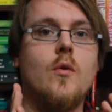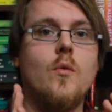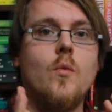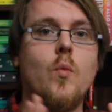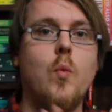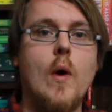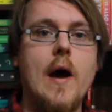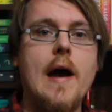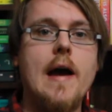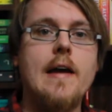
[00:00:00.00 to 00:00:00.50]

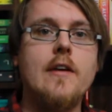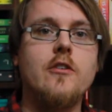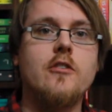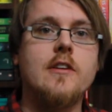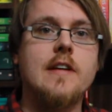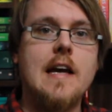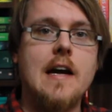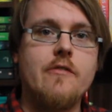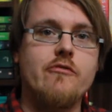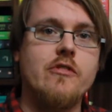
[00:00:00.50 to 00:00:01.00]
where you're
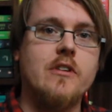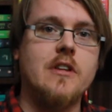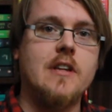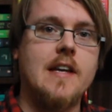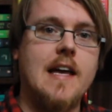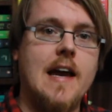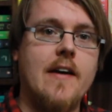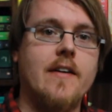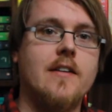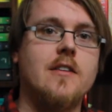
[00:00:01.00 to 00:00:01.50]
gathering the
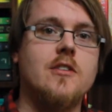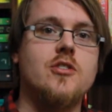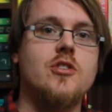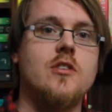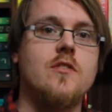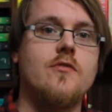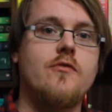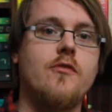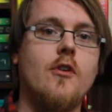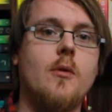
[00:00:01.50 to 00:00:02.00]
character
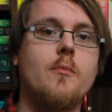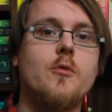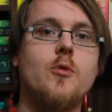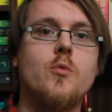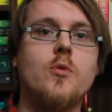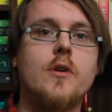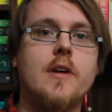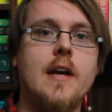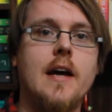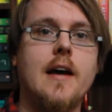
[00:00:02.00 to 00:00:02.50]
sheet from, you
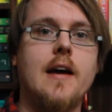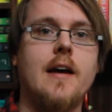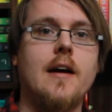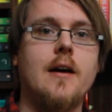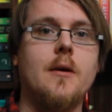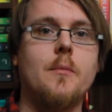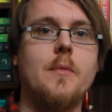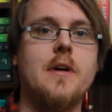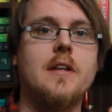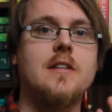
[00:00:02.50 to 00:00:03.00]
will get
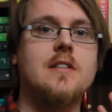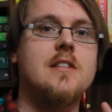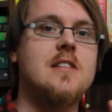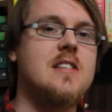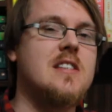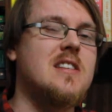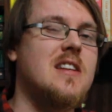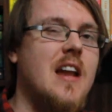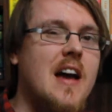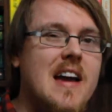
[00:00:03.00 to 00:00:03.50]
in
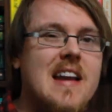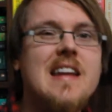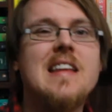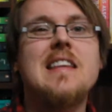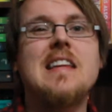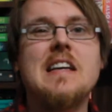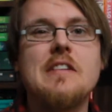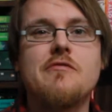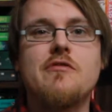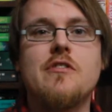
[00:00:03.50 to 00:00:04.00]
slightly
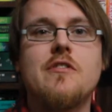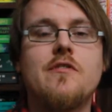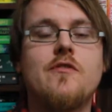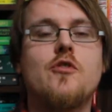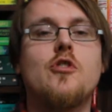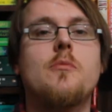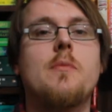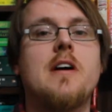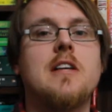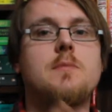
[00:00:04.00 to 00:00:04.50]
different
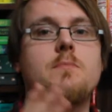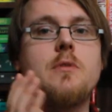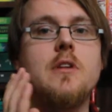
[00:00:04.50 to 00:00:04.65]
formats,